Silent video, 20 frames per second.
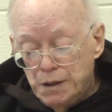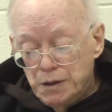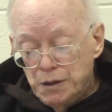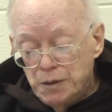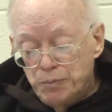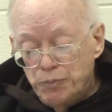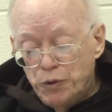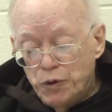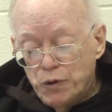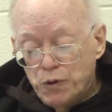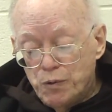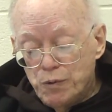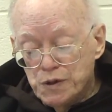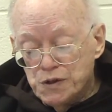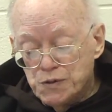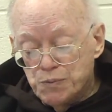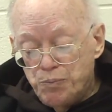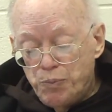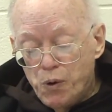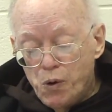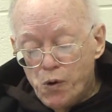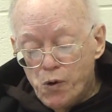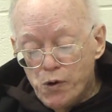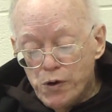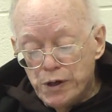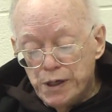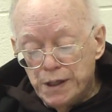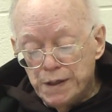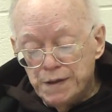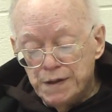The book was
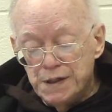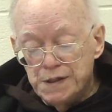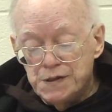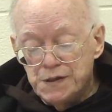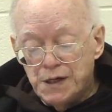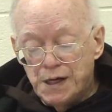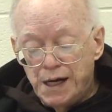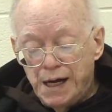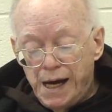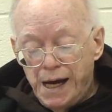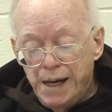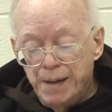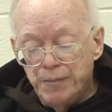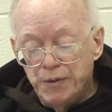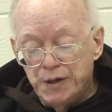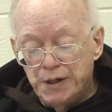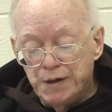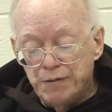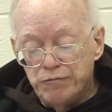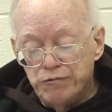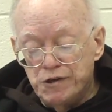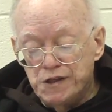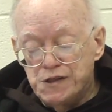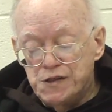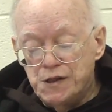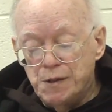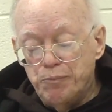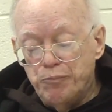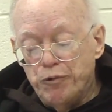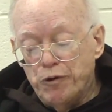born in this climate of
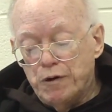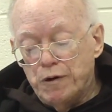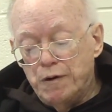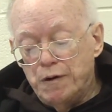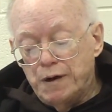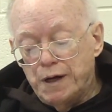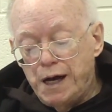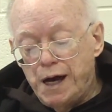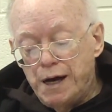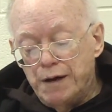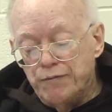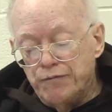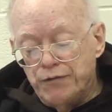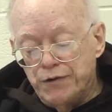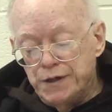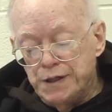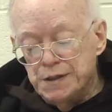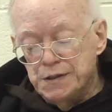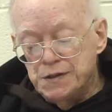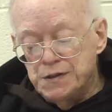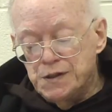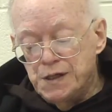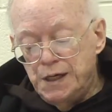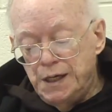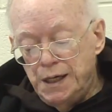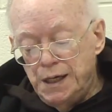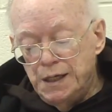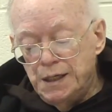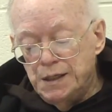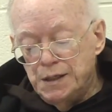reciprocal confidence,
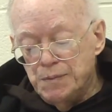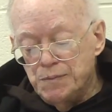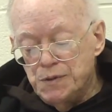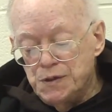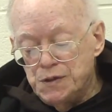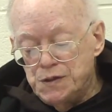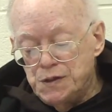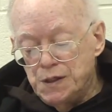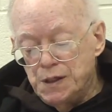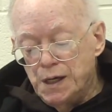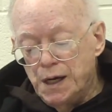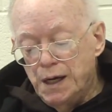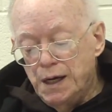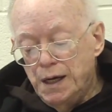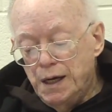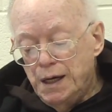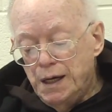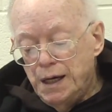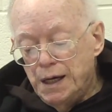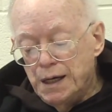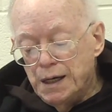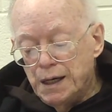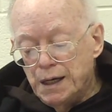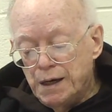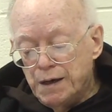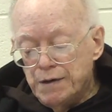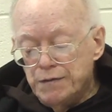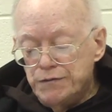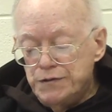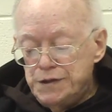intimacy, and
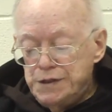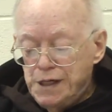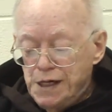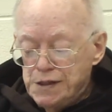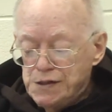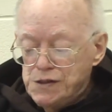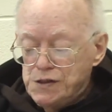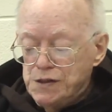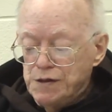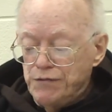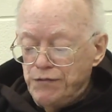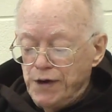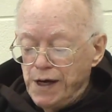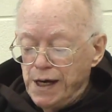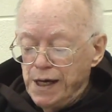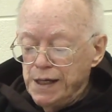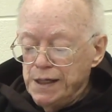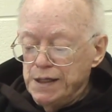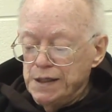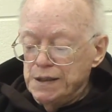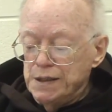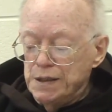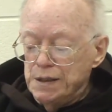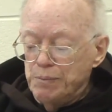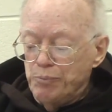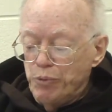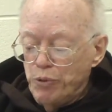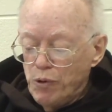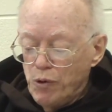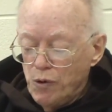love testified in the
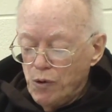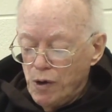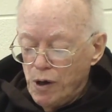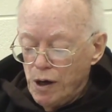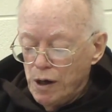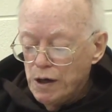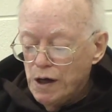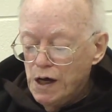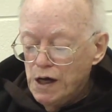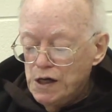prologue.